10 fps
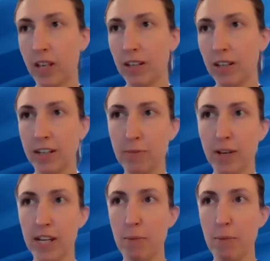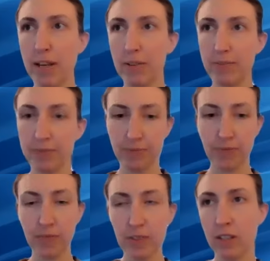There's my email.
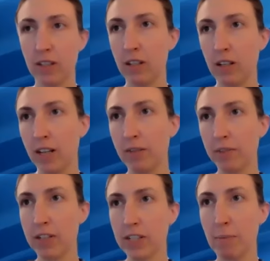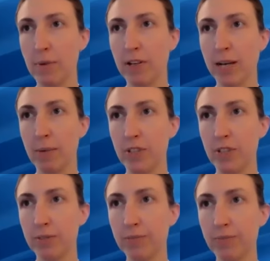I'm going to type in Deb's
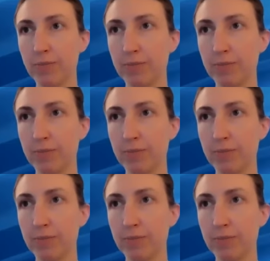too.